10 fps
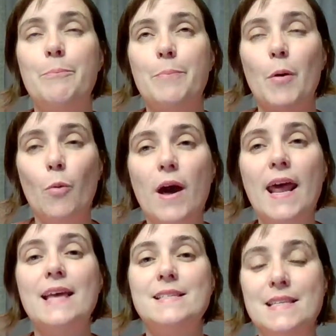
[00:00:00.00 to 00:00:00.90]
But what
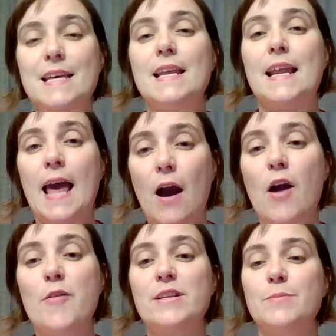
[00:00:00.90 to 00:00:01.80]
I did and how
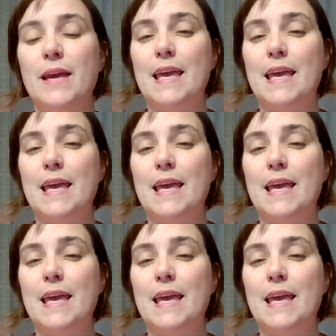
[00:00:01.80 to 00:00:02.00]
I raised my